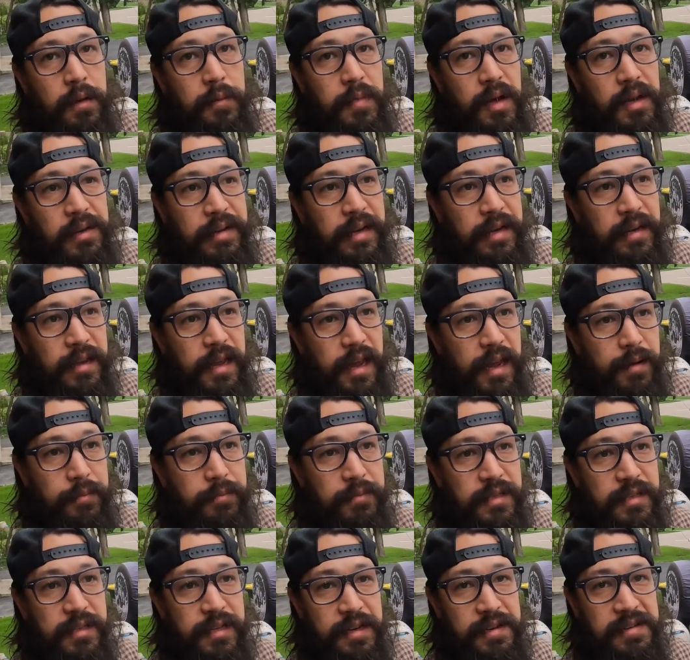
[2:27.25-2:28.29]
Mustang
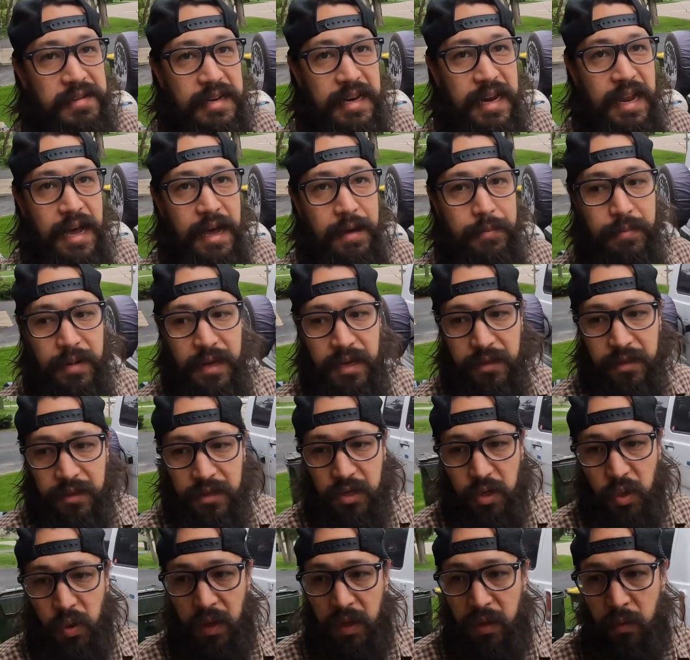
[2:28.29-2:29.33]
cam does not make the
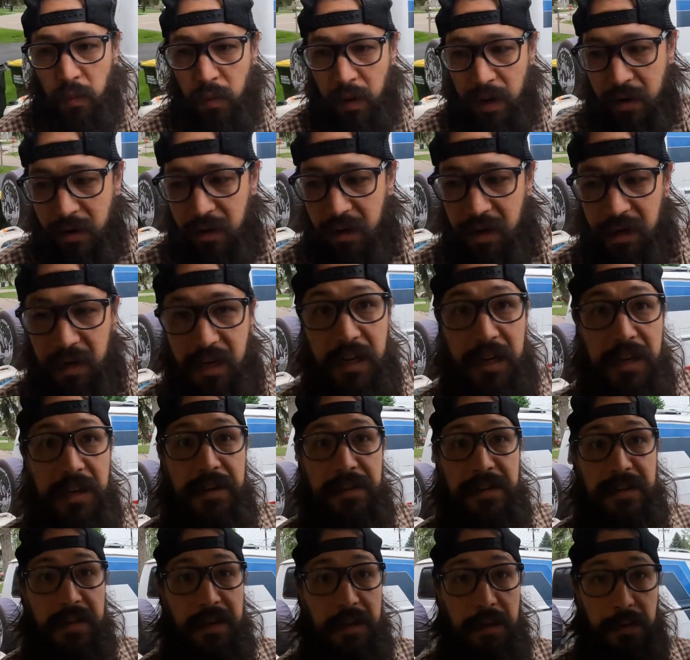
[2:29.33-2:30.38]
torque where it
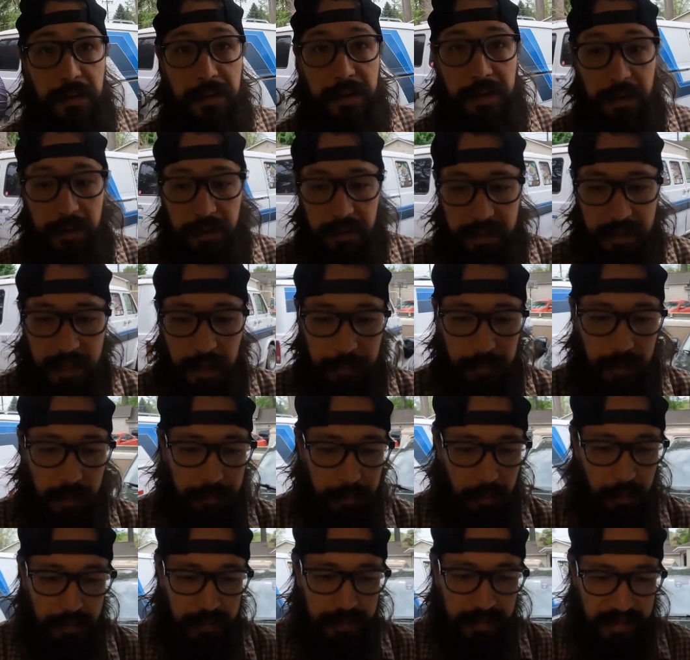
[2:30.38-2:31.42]
needs to. So there's a couple
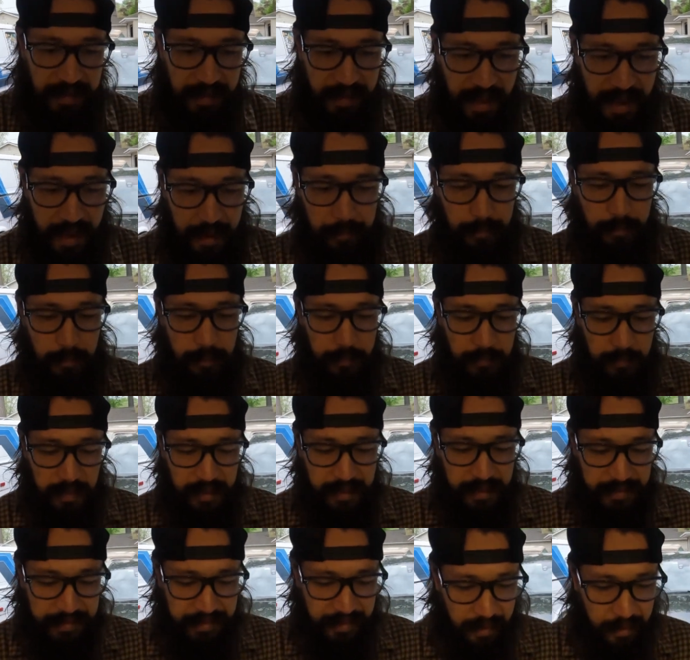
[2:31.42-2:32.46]
approaches to that.
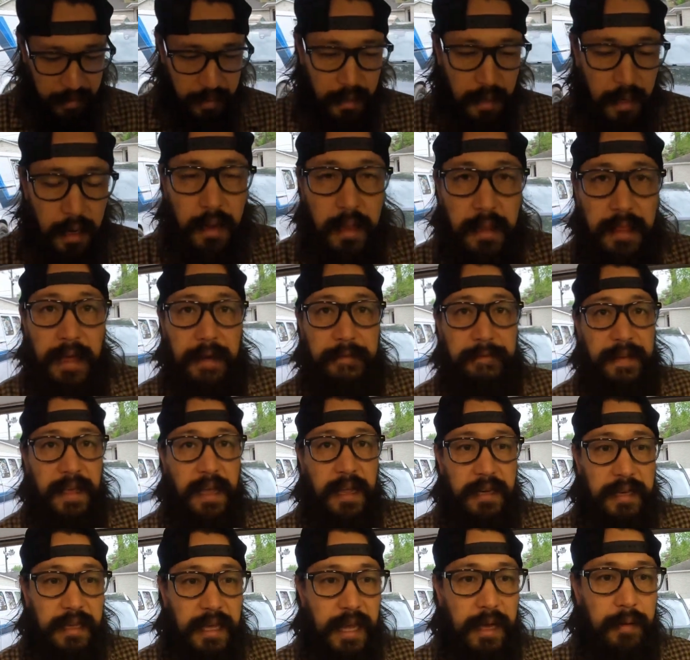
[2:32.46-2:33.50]
Like I said, that
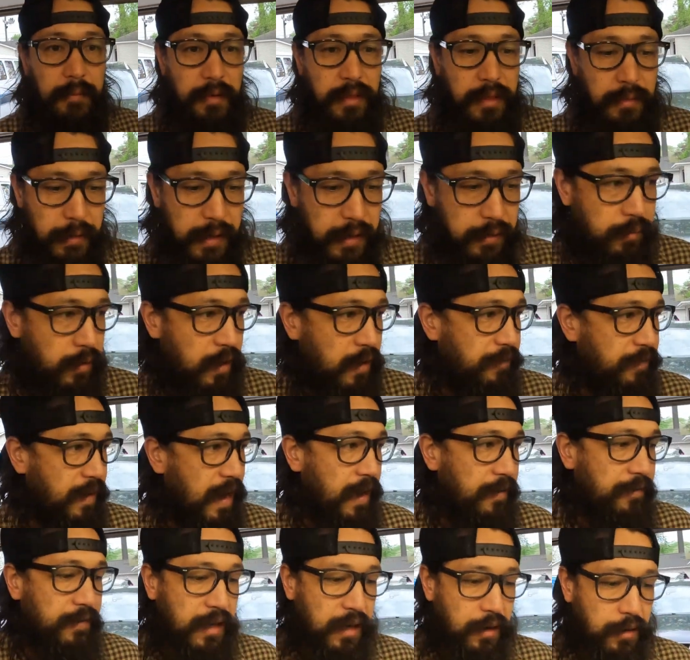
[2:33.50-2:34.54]
van came with
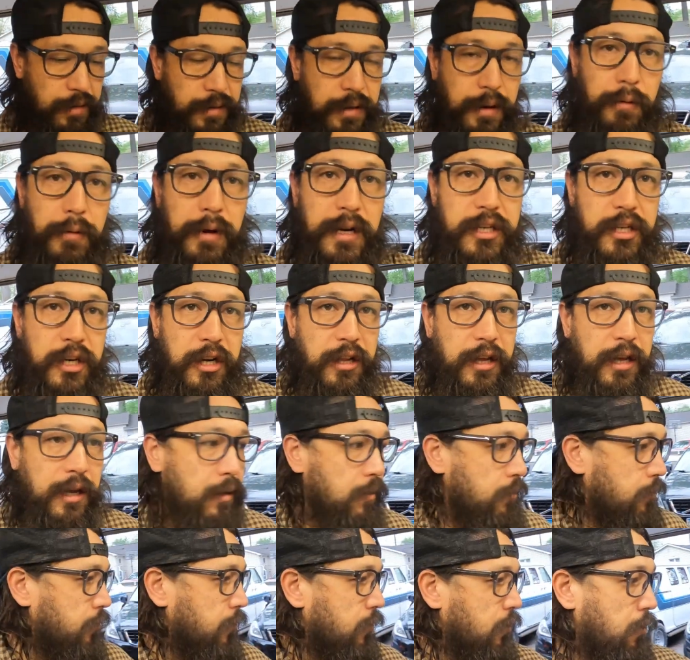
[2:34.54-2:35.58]
325 gears originally,
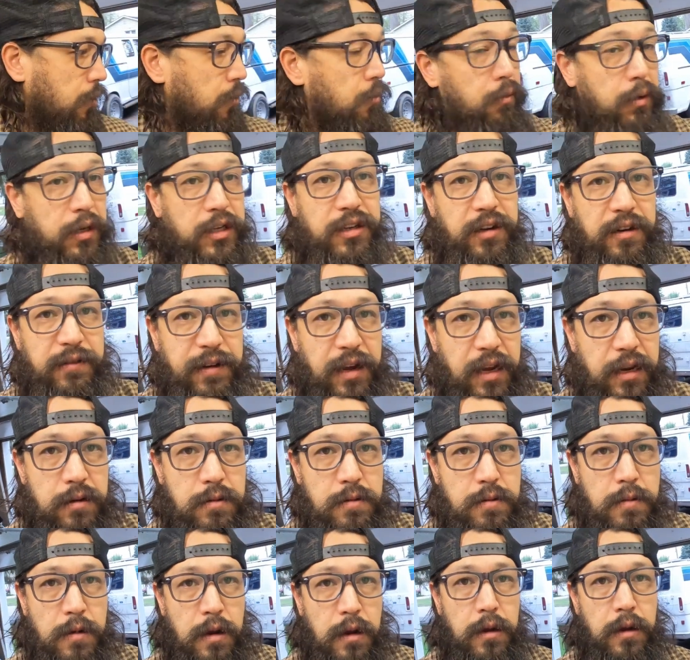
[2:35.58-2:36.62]
which is fine.
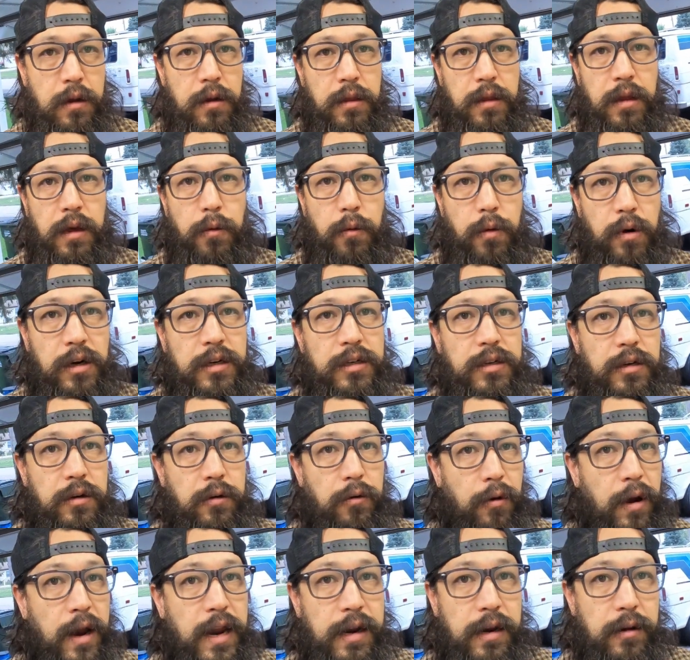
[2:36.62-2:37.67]
They worked
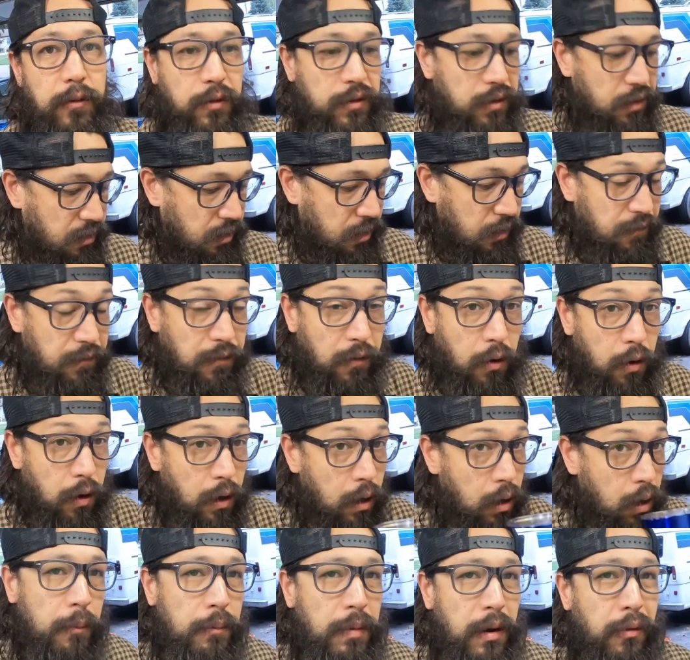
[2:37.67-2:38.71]
great with the
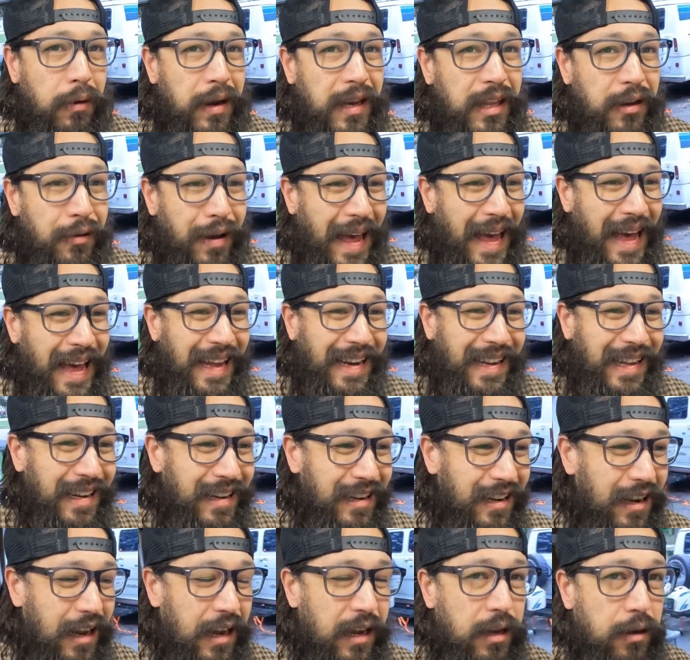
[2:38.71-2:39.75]
C4. But when you add in
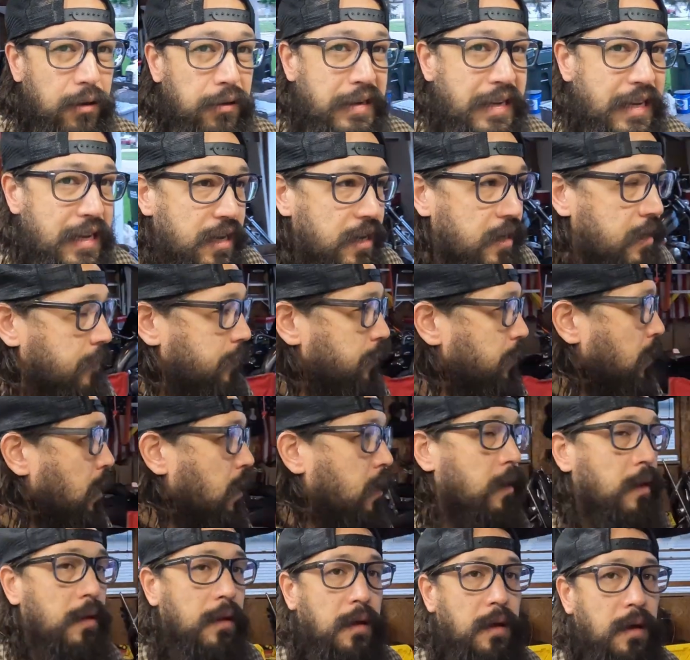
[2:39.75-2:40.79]
an AOD,
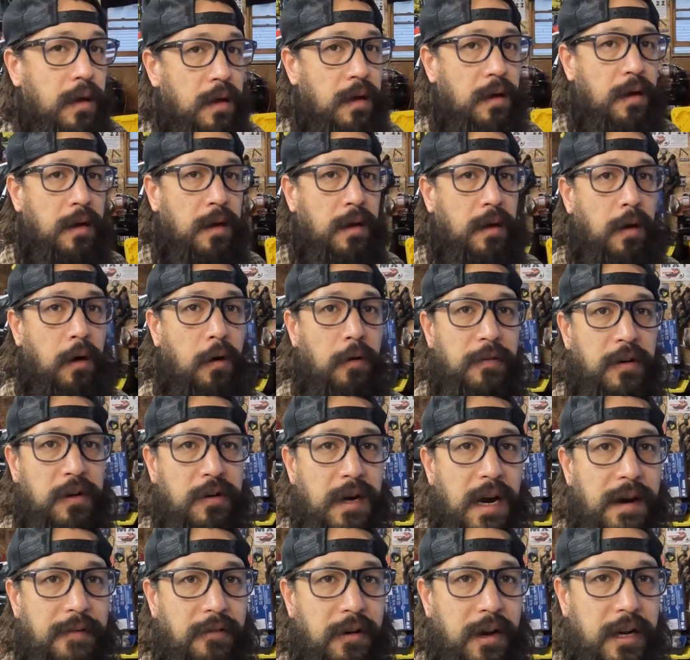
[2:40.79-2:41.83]
the
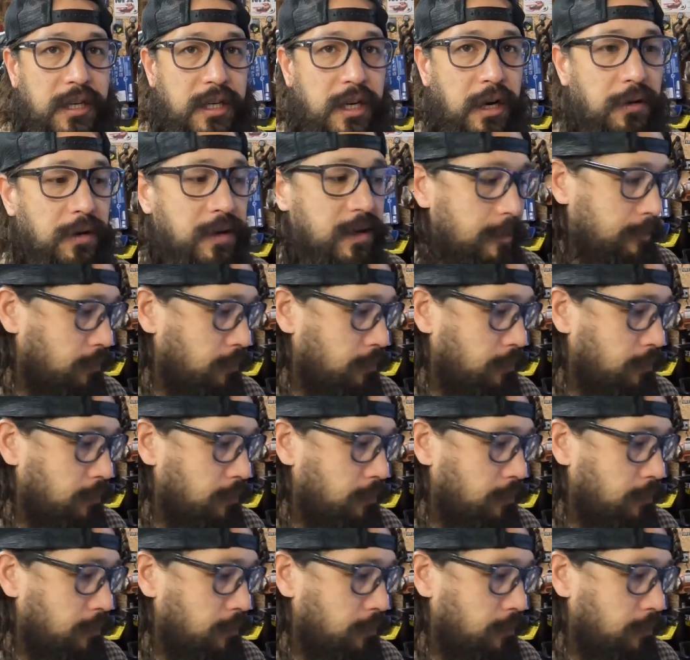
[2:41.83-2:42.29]
overdrive ratio is a